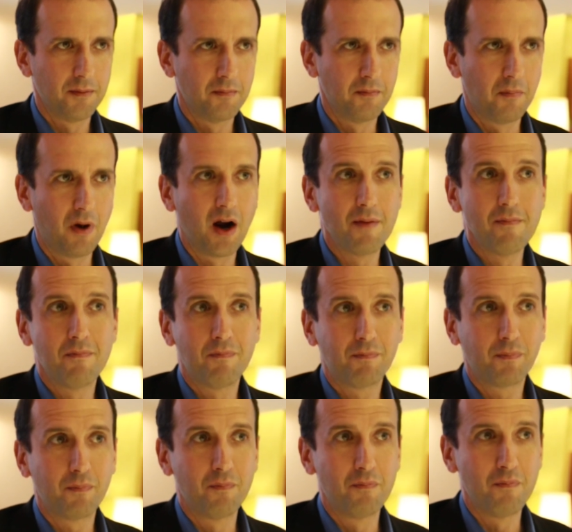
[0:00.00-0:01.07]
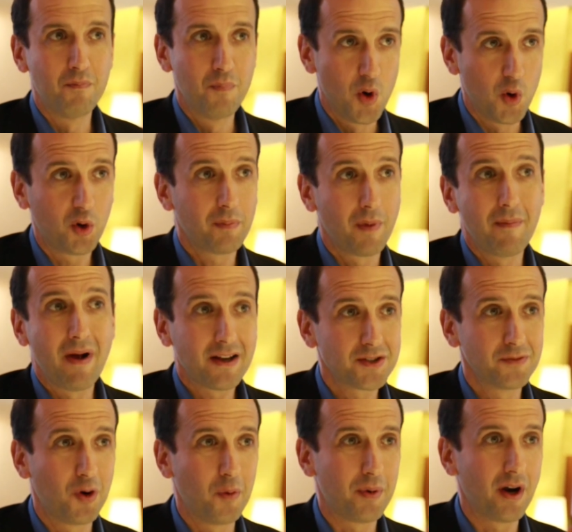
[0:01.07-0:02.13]
My MOOC, my
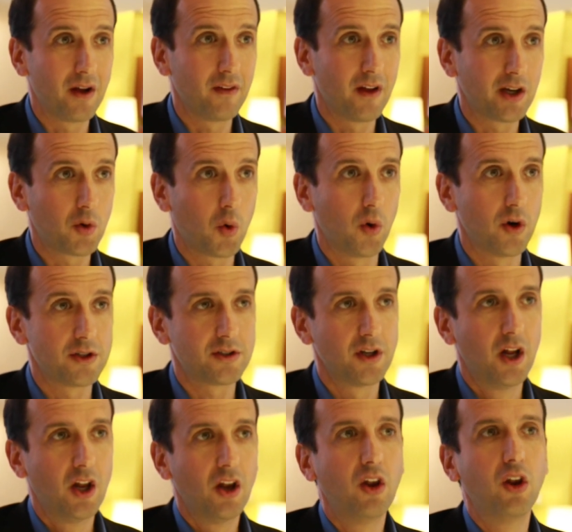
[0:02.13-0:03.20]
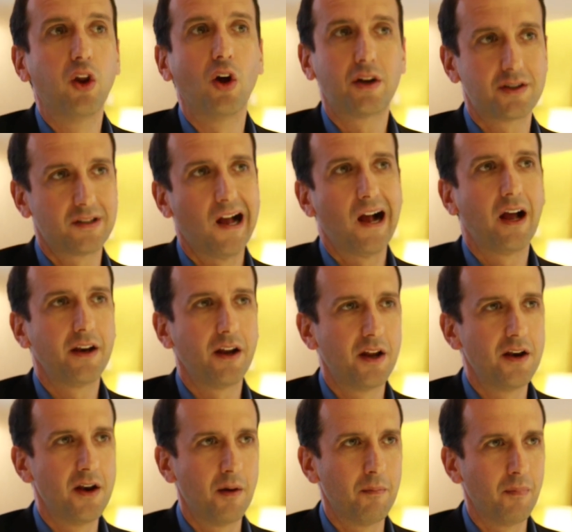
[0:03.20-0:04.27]
Massive Open Online Course, looks at a
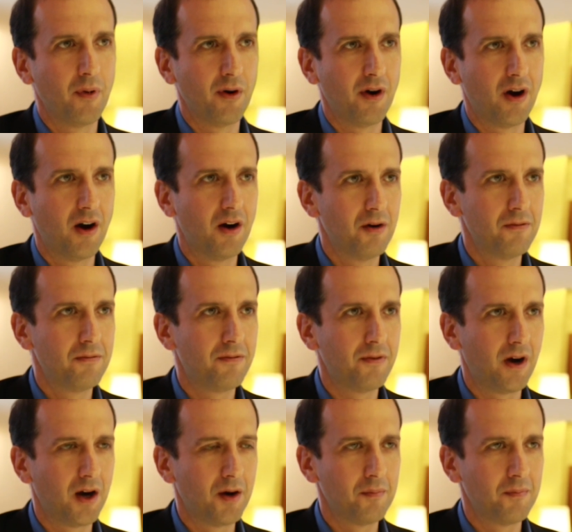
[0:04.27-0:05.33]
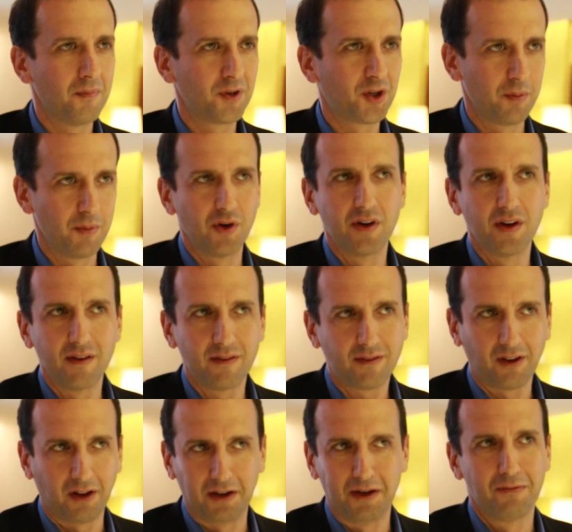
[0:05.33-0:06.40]
number of communities,
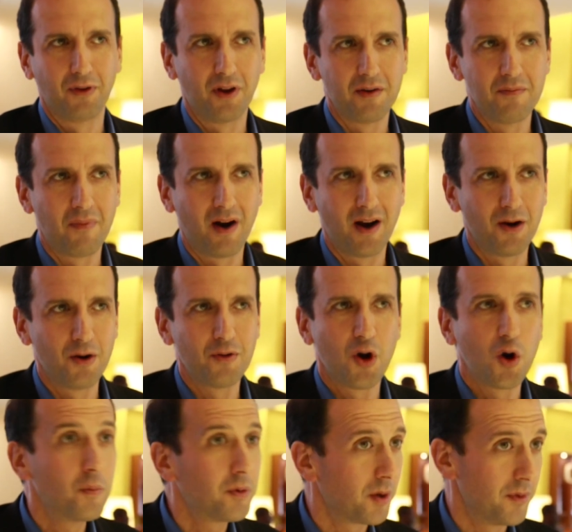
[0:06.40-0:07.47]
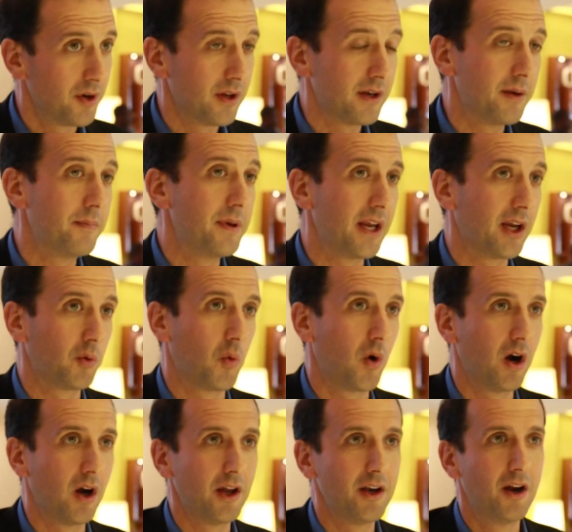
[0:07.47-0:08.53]
Cleveland, my own home community being
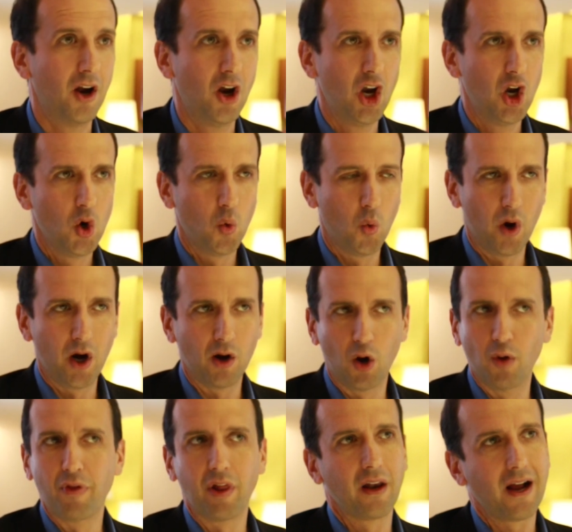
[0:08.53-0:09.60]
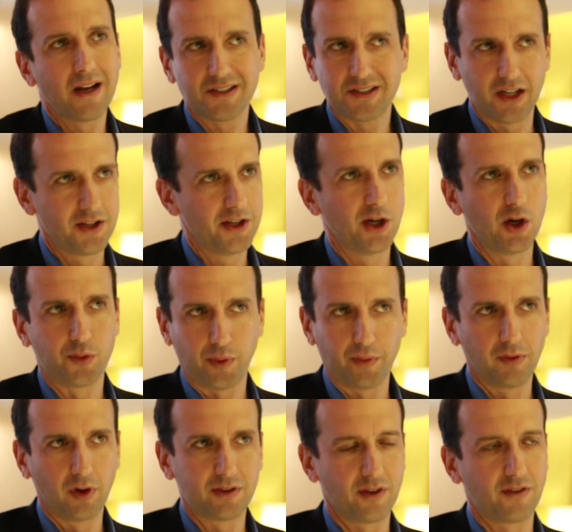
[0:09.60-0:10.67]
one, where over the last 10 years we've
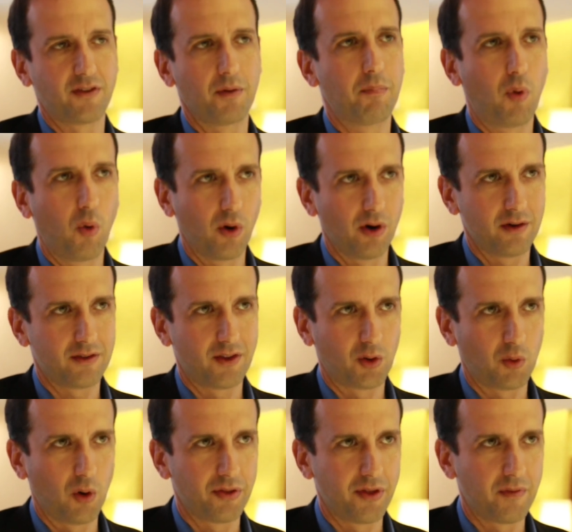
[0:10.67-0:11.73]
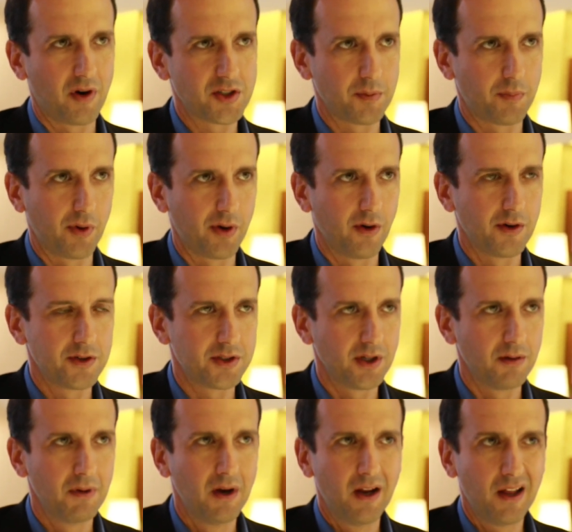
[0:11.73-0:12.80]
looked to support the growth of entrepreneurship.
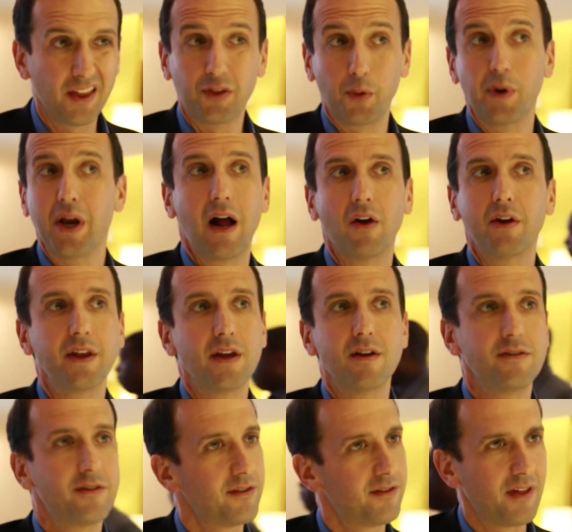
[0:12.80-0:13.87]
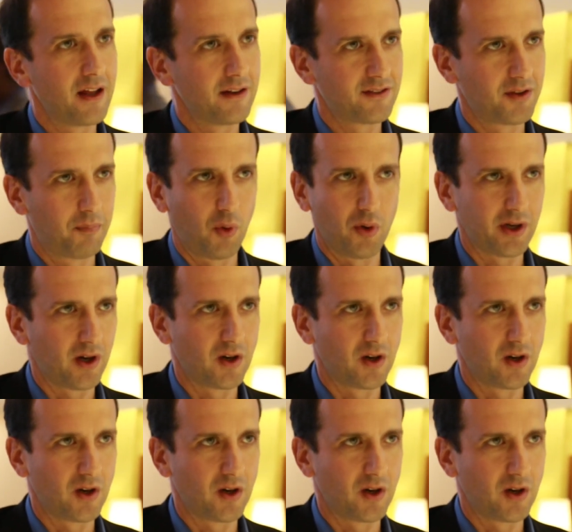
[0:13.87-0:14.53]
I think the reality is that supporting